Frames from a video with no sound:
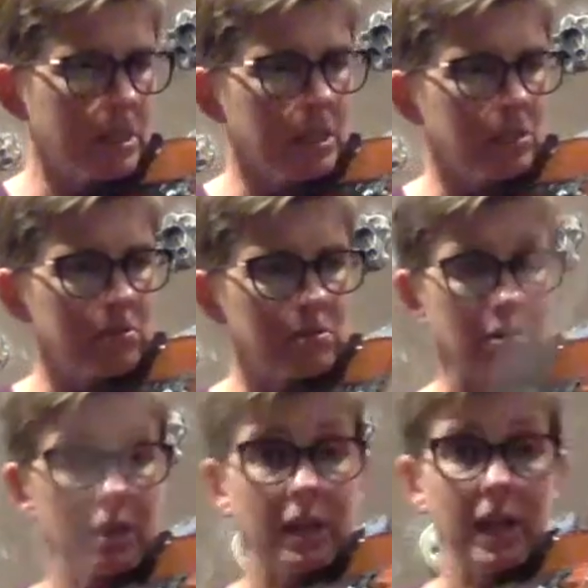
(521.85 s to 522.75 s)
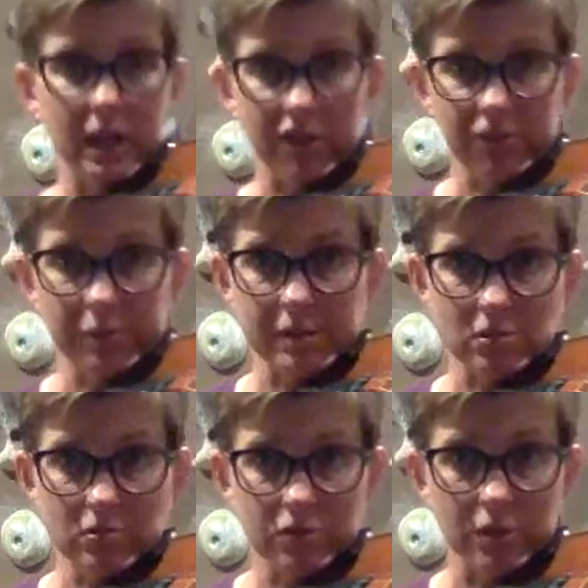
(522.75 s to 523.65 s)
you start in half position
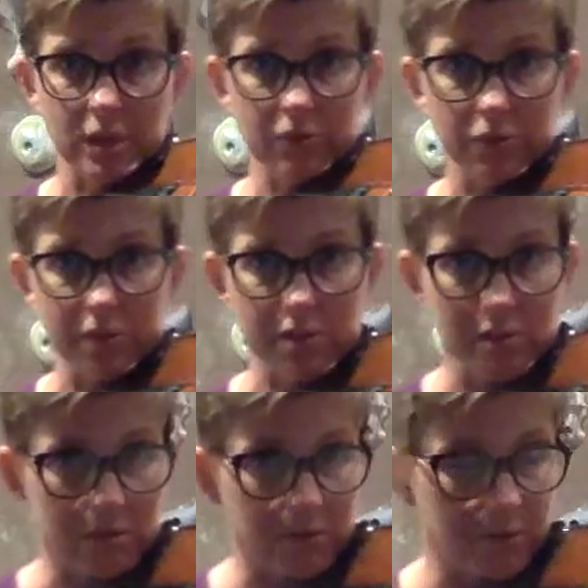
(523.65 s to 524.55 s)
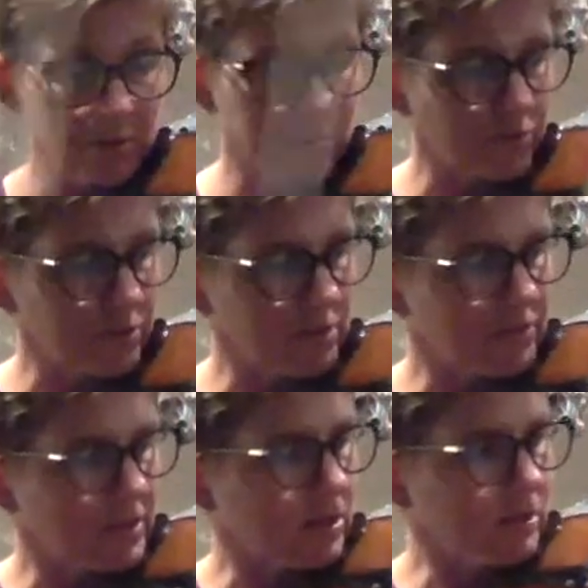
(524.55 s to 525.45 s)
for 84. So if your first
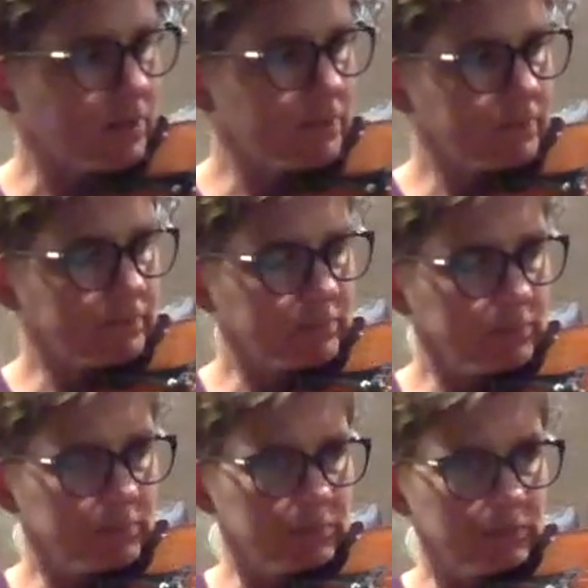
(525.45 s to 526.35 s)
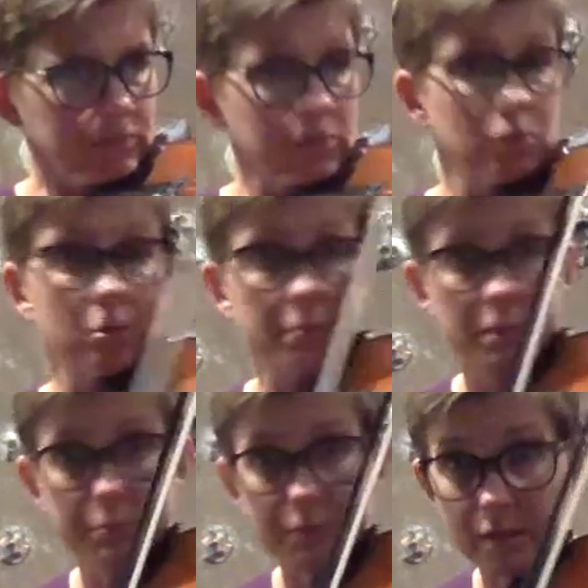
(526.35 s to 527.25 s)
finger normally
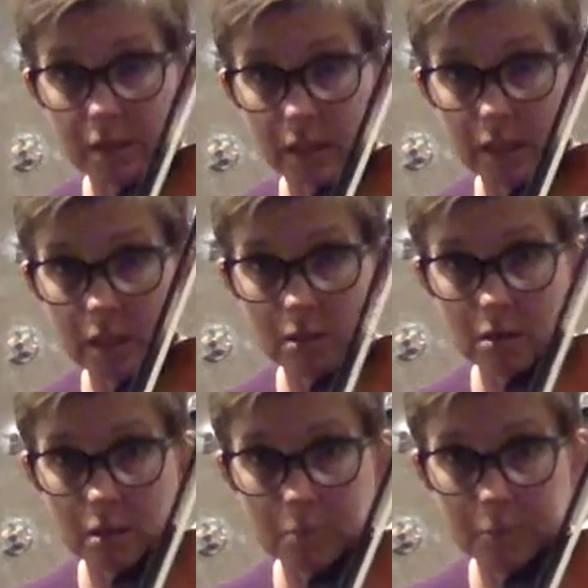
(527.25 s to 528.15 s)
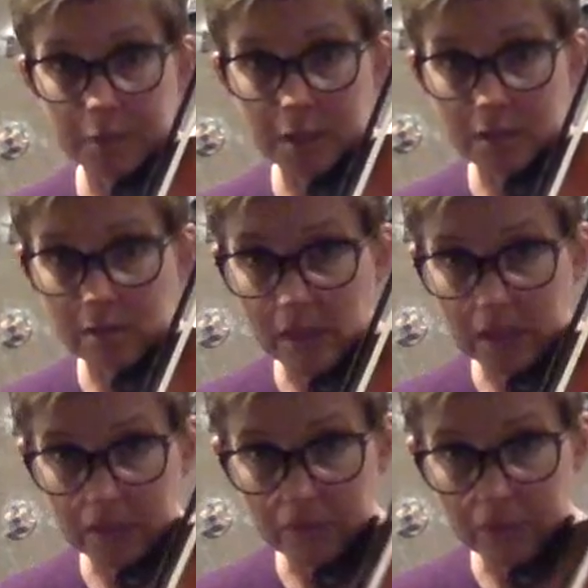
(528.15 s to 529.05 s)
plays E, you're going to be putting your 2nd
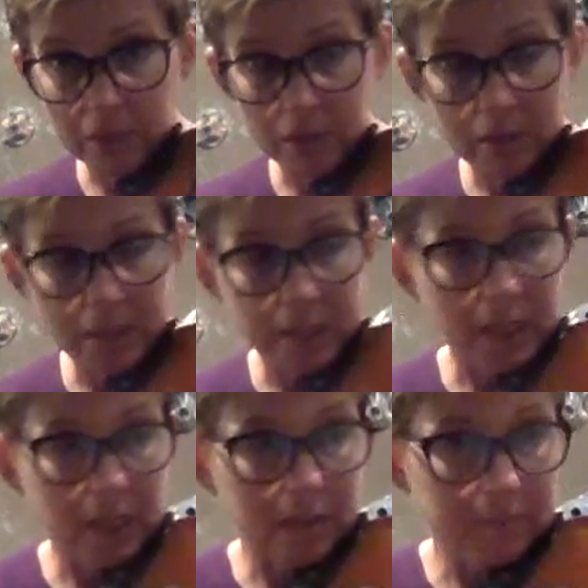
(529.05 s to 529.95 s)
finger on E.